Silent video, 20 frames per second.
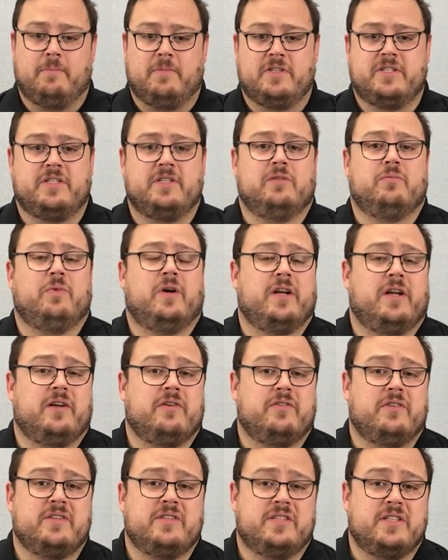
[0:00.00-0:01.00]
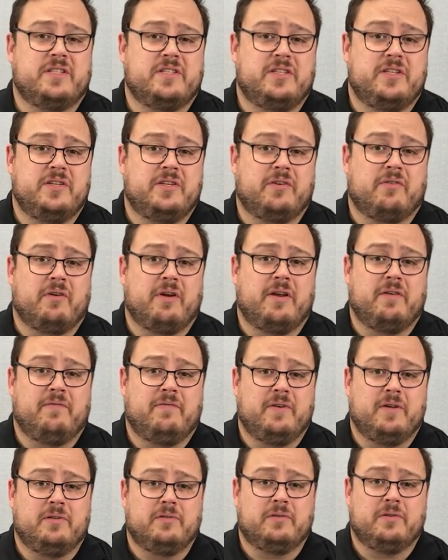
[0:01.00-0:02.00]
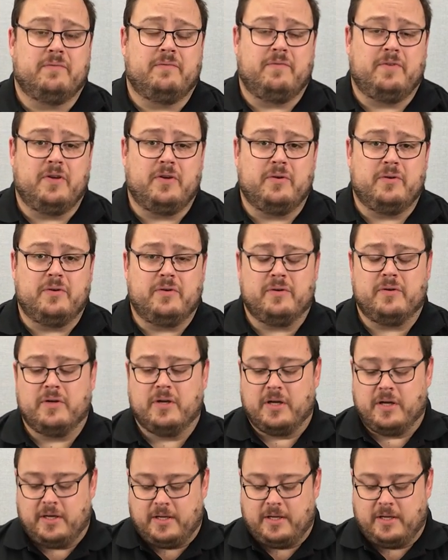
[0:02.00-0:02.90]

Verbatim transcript: still 160 degree field of view.